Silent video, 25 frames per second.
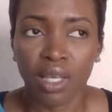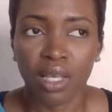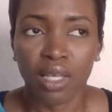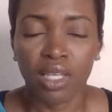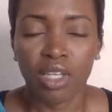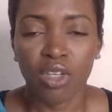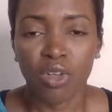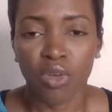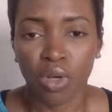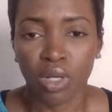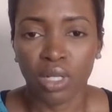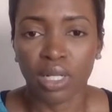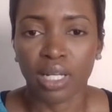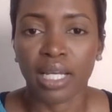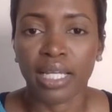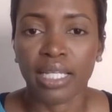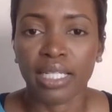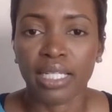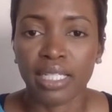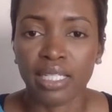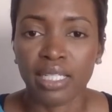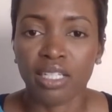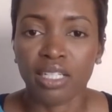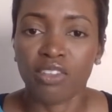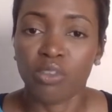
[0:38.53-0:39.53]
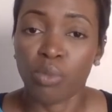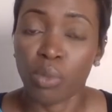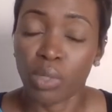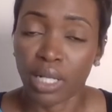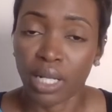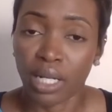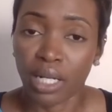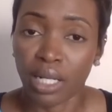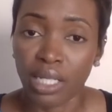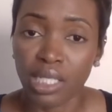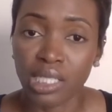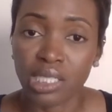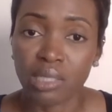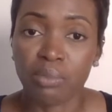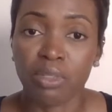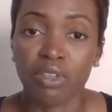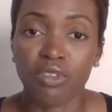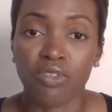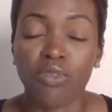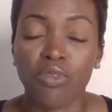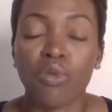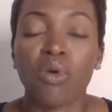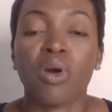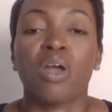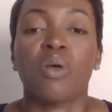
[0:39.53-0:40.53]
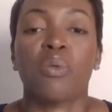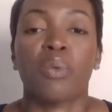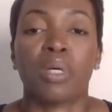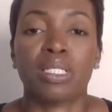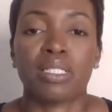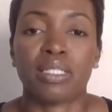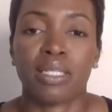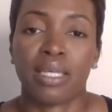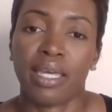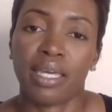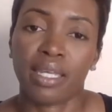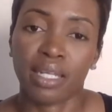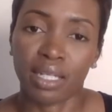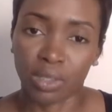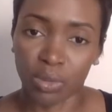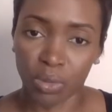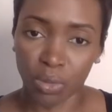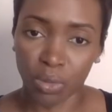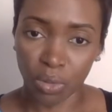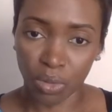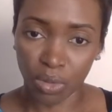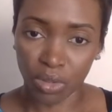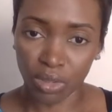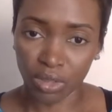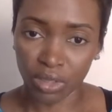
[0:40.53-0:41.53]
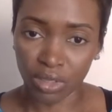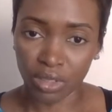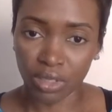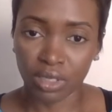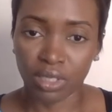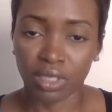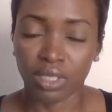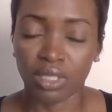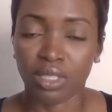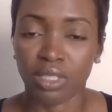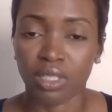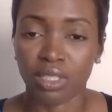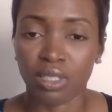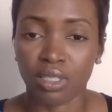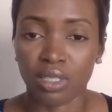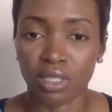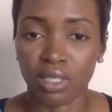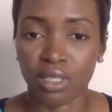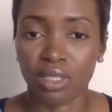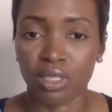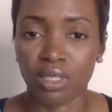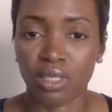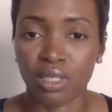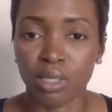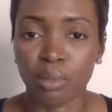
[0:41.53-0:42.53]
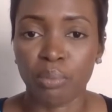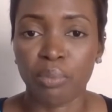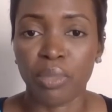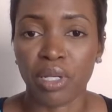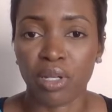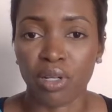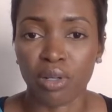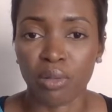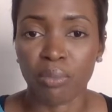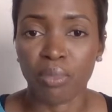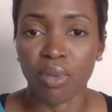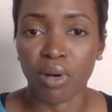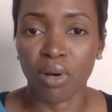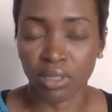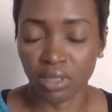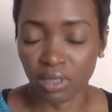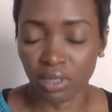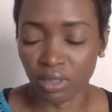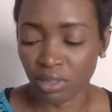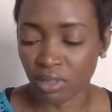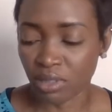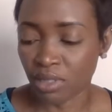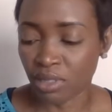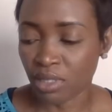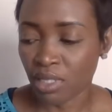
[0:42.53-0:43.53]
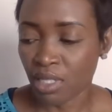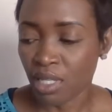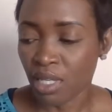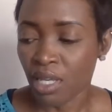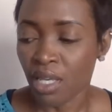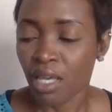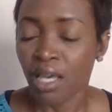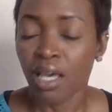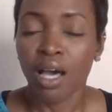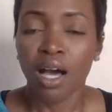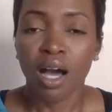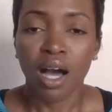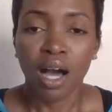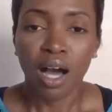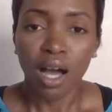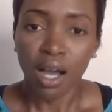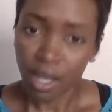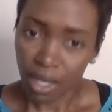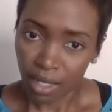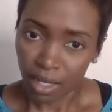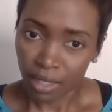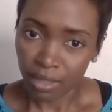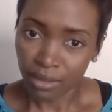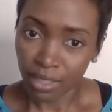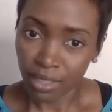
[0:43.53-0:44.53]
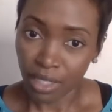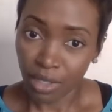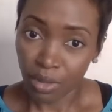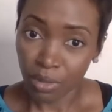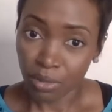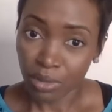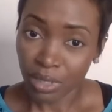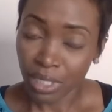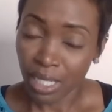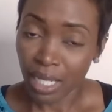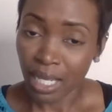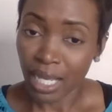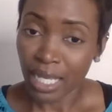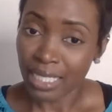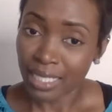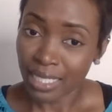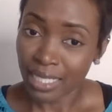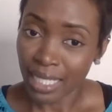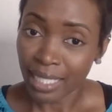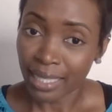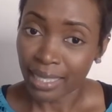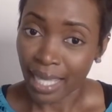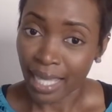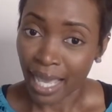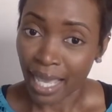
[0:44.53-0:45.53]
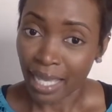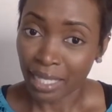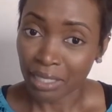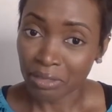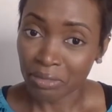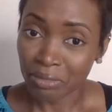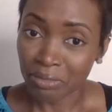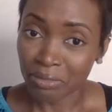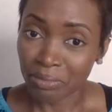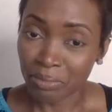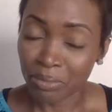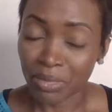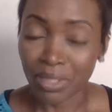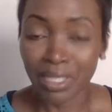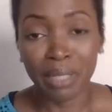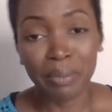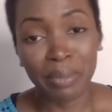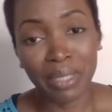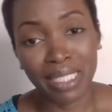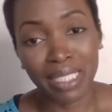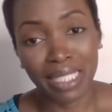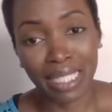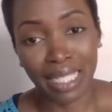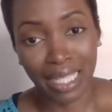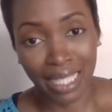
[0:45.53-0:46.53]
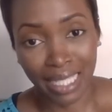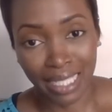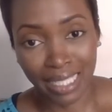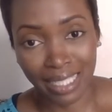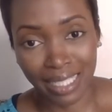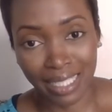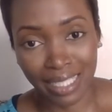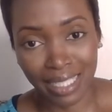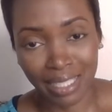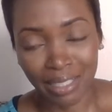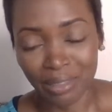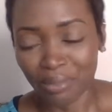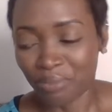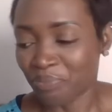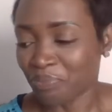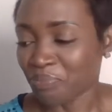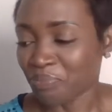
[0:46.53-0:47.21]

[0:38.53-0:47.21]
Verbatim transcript: you know, an idea of what I liked before I went ahead and ordered the bigger bottles. Now, I said that, but let me say this.